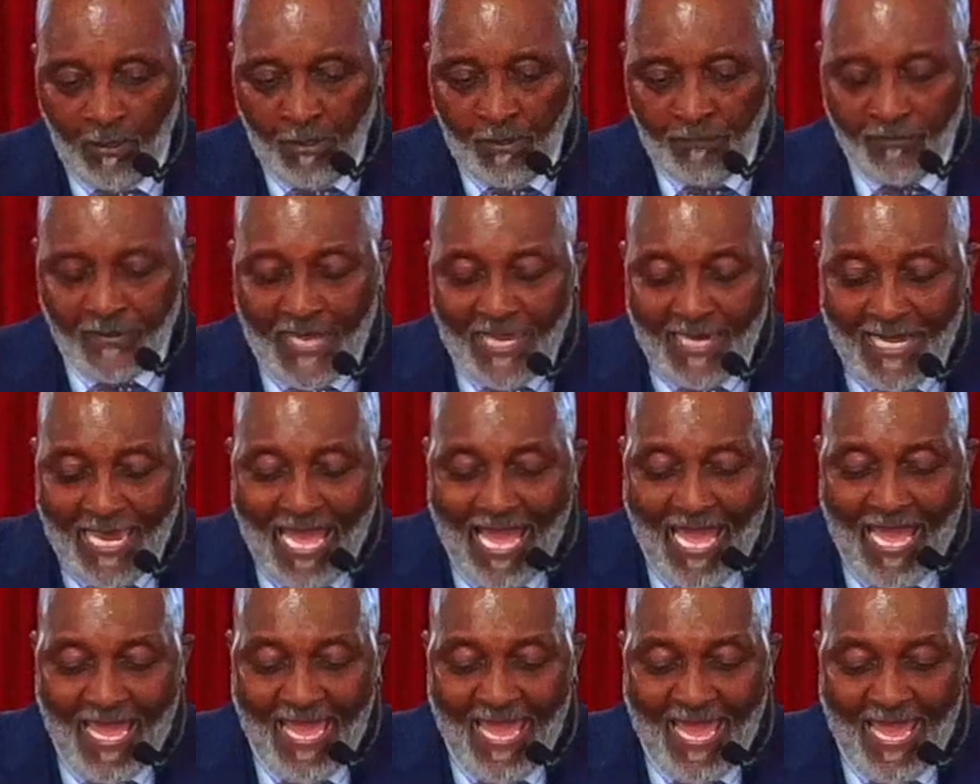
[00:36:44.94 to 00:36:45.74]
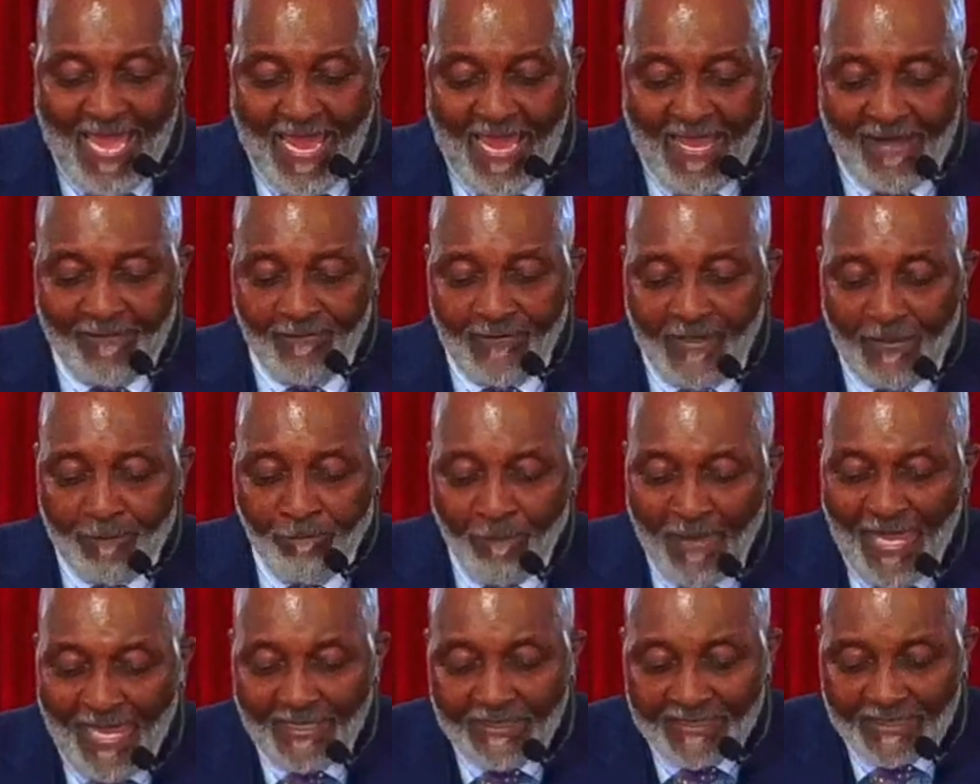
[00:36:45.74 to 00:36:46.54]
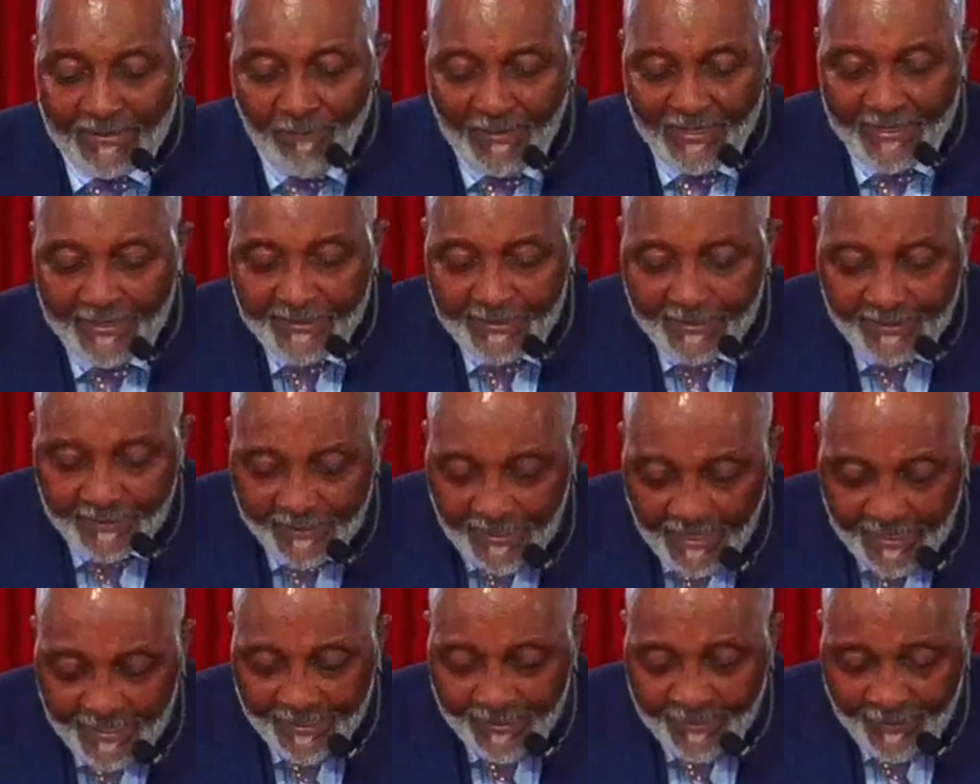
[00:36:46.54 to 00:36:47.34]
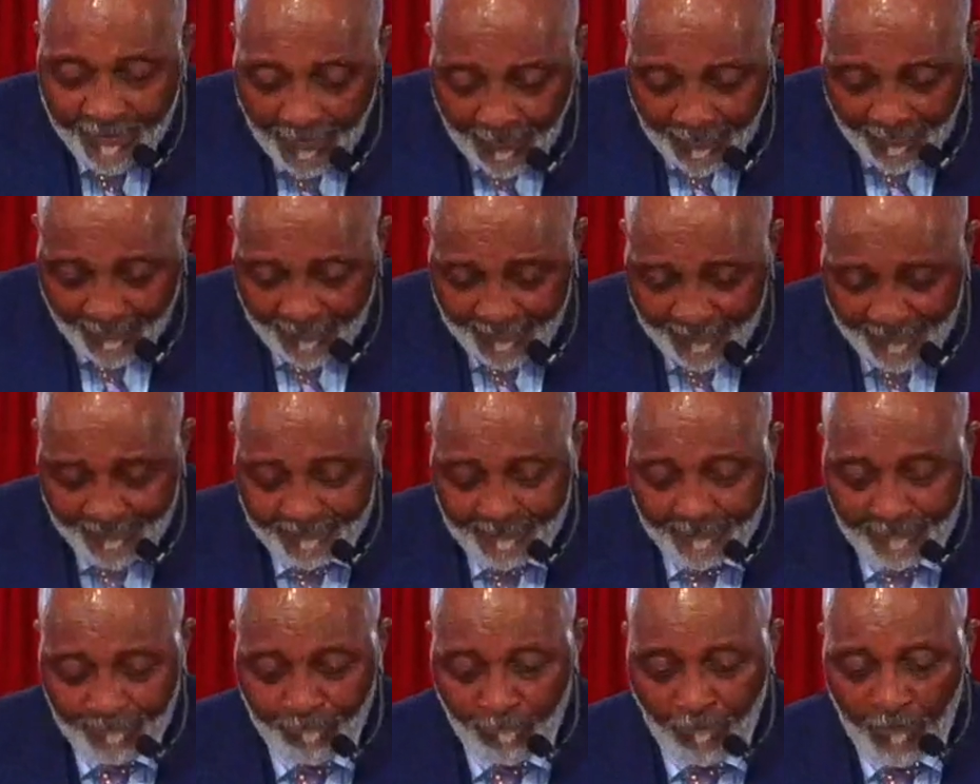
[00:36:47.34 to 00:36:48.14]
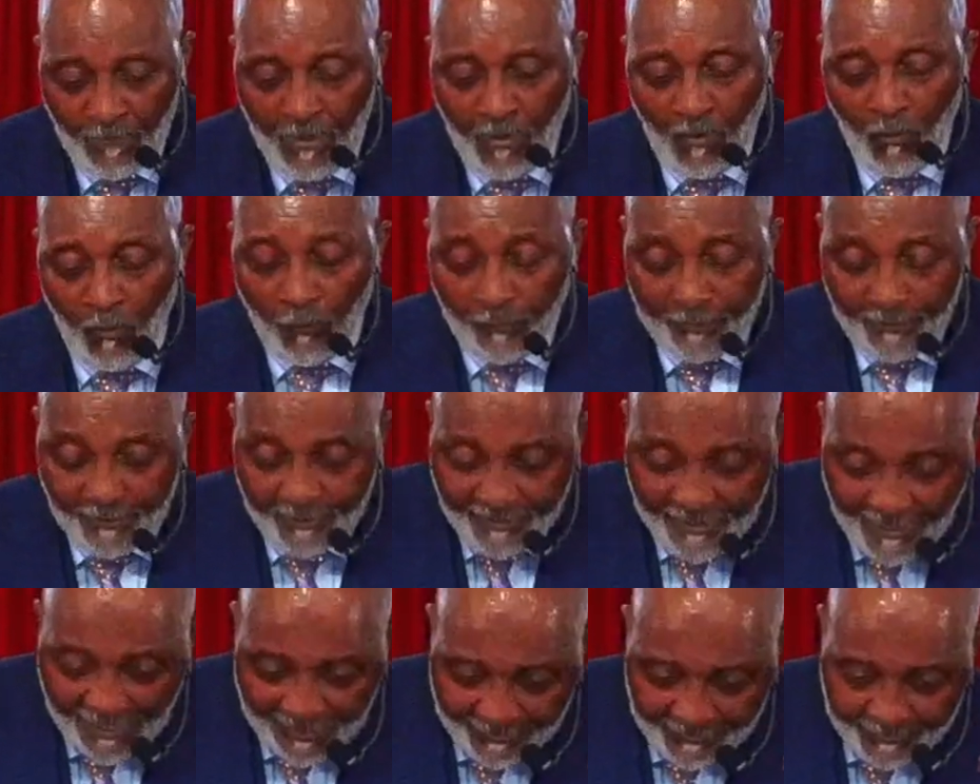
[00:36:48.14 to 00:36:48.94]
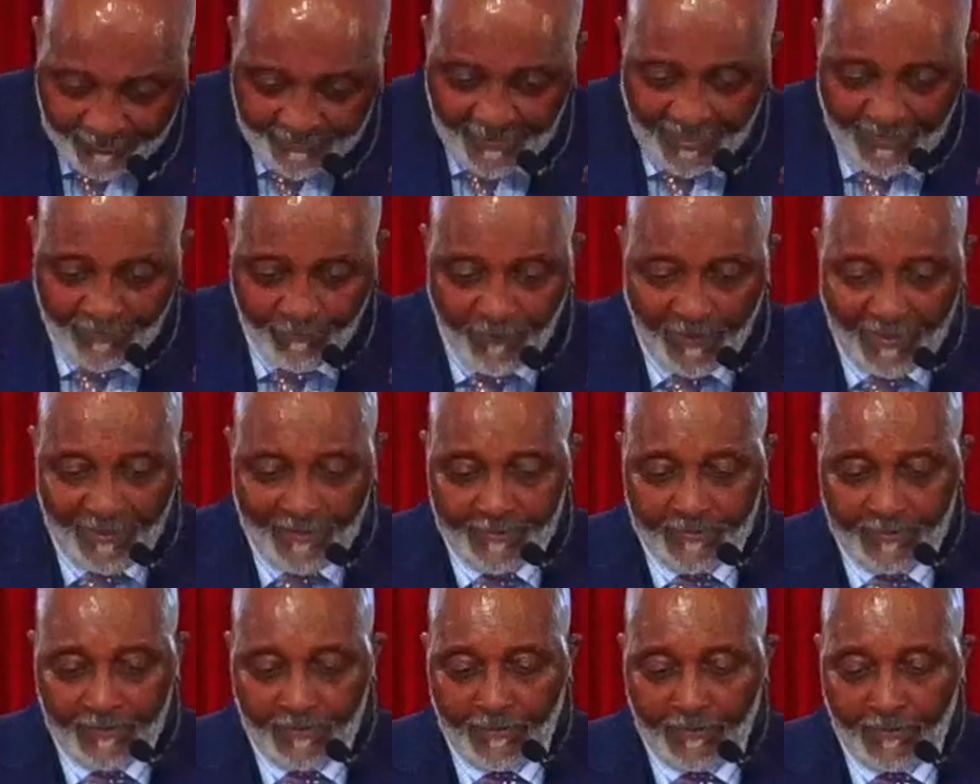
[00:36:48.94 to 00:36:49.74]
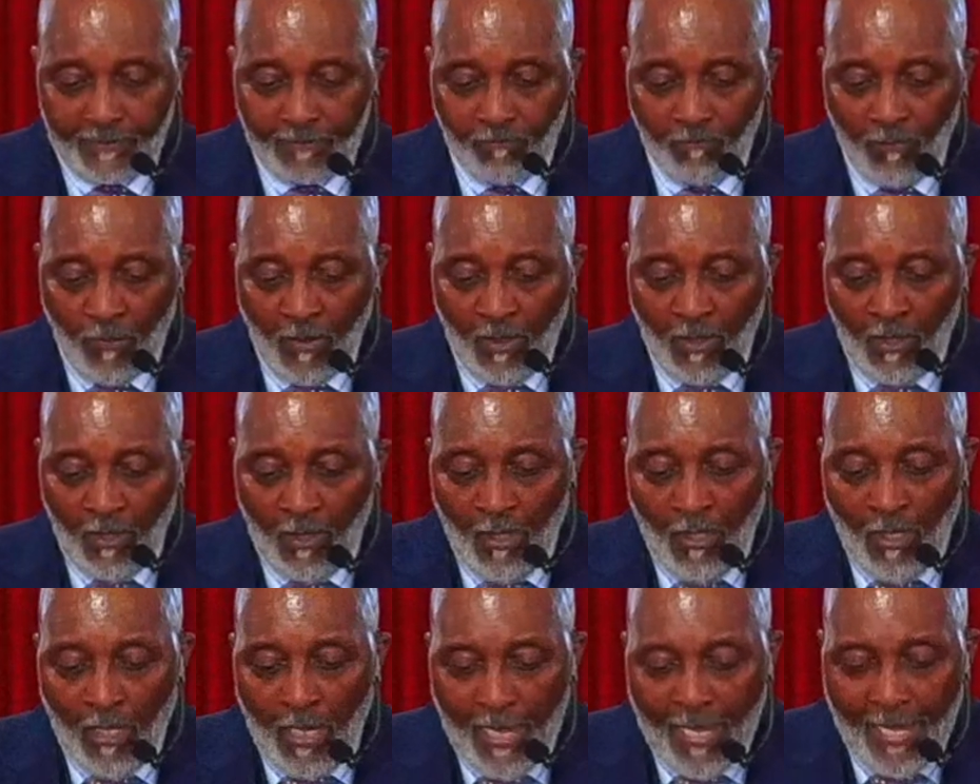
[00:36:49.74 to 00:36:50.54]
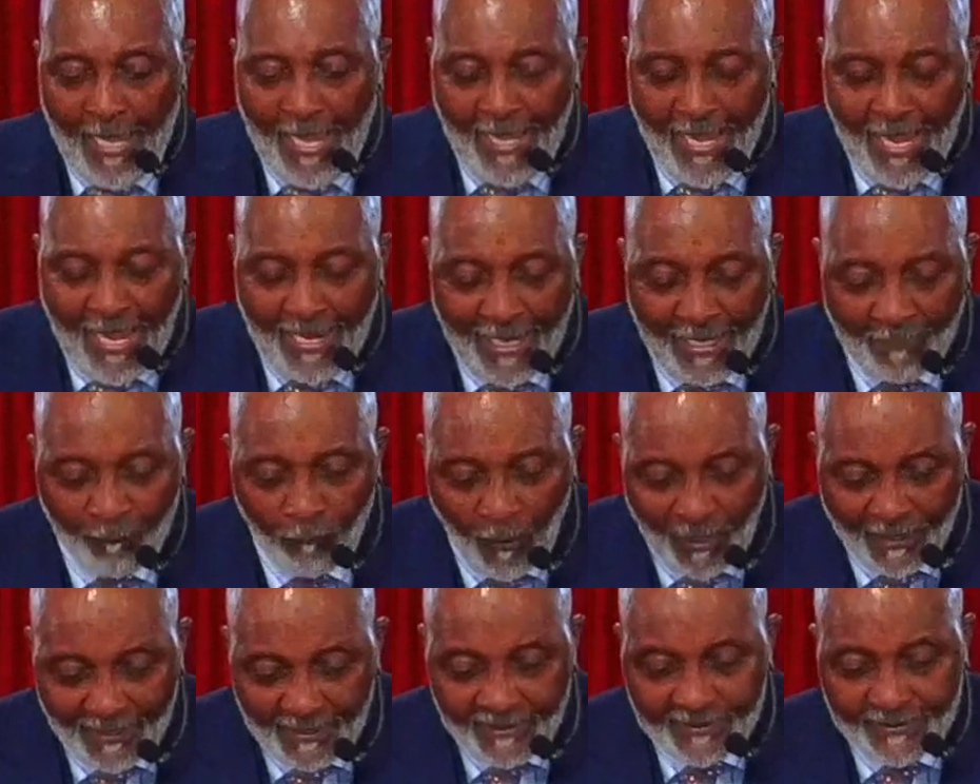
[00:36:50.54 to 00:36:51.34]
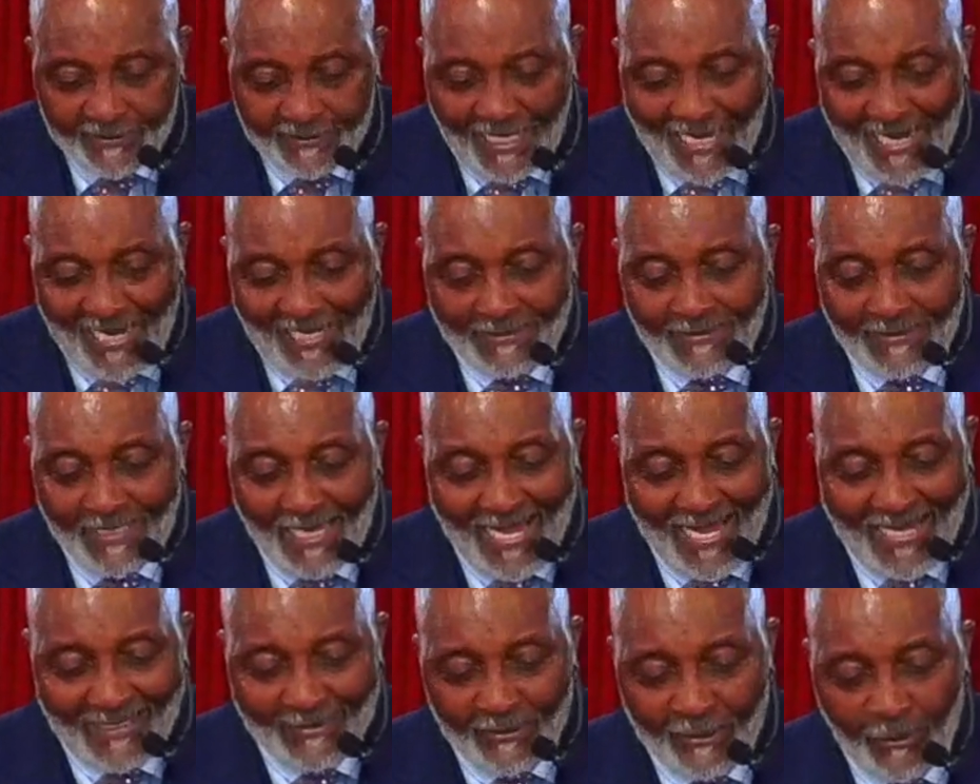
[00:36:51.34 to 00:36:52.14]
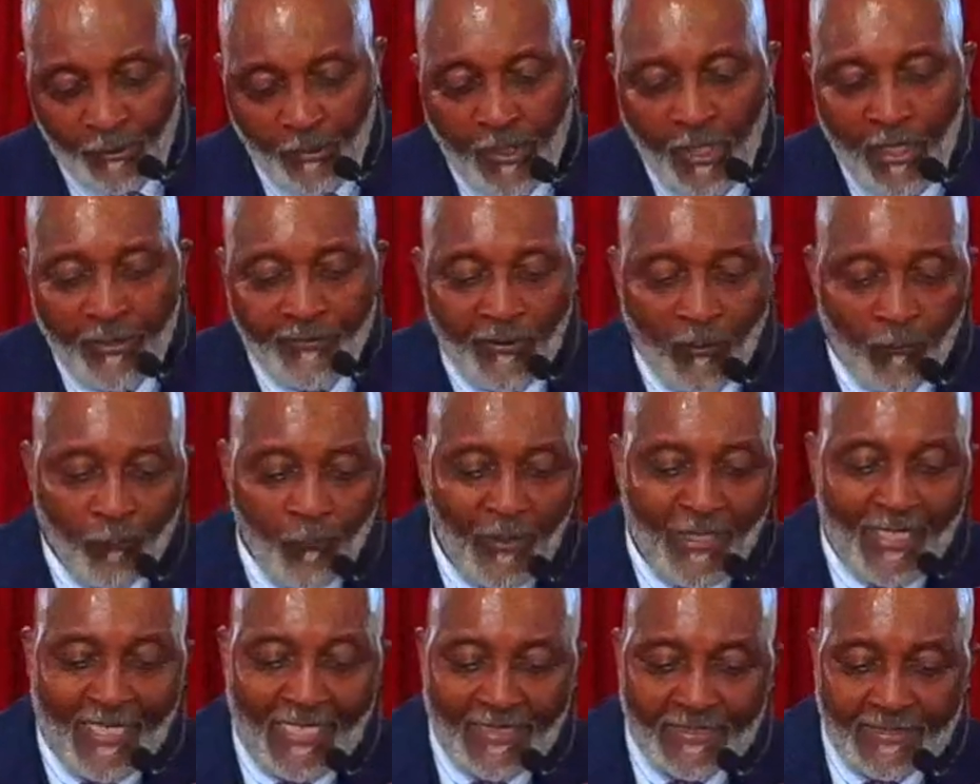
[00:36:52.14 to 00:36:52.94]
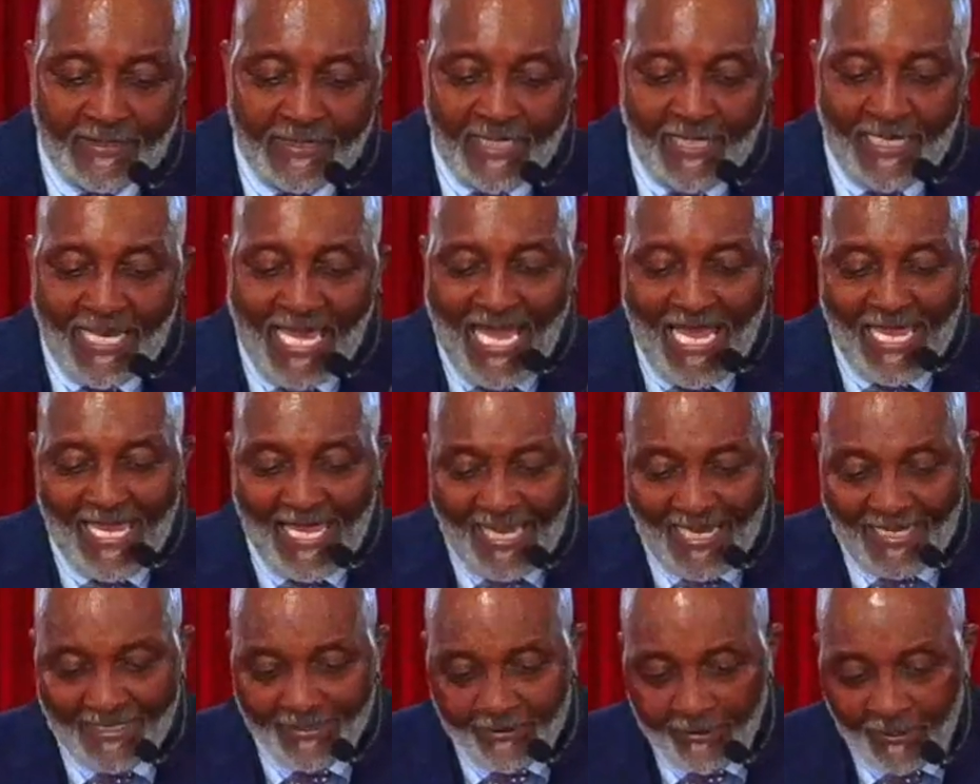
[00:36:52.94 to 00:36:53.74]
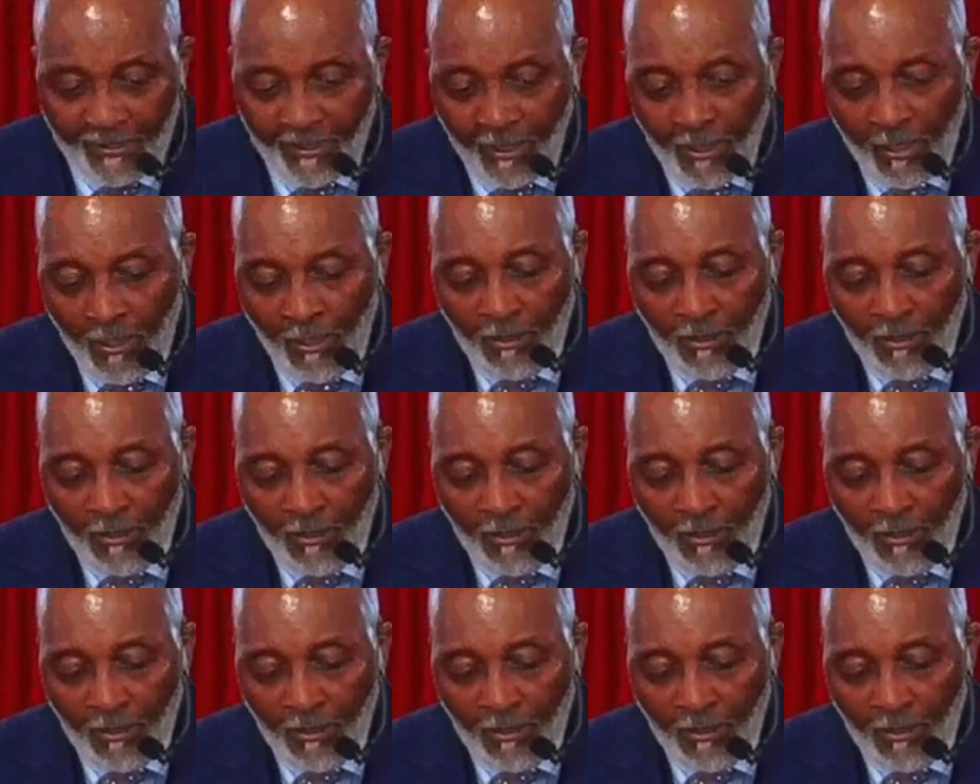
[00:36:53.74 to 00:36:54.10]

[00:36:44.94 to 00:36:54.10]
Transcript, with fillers: that I have that makes me seek God on a day-to-day -day basis. Yeah. And what he says, how you, the reason I had to